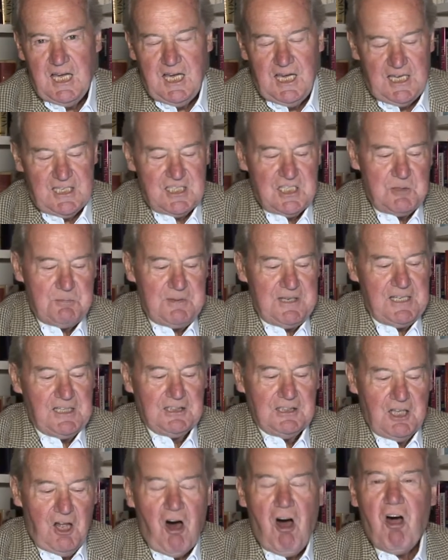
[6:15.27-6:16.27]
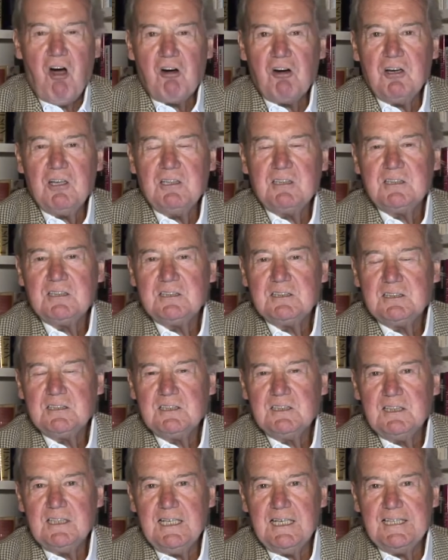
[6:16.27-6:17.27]
It had been a long
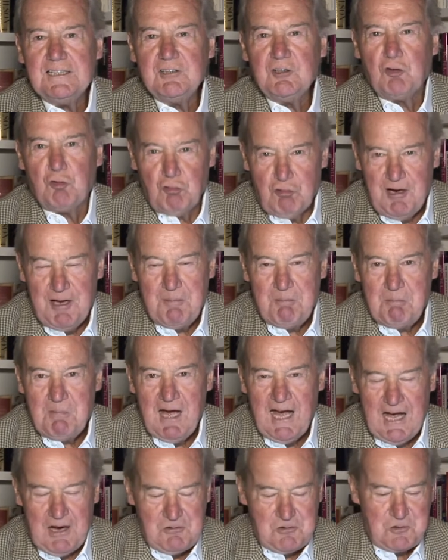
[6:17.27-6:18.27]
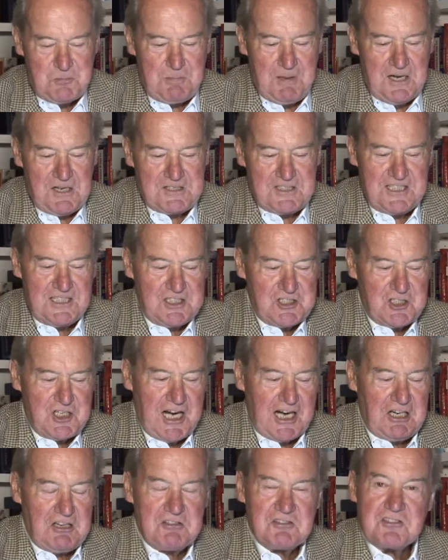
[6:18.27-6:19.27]
and grim house party at
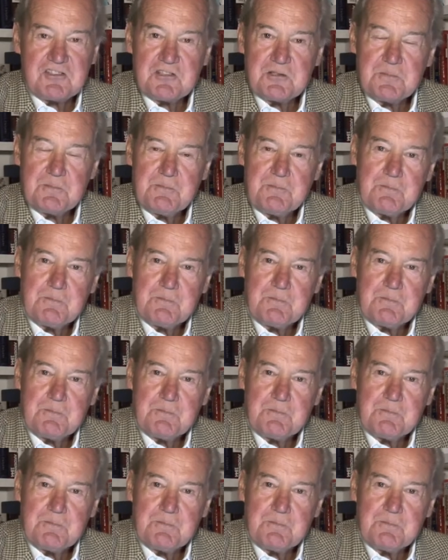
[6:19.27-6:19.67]
Chequers,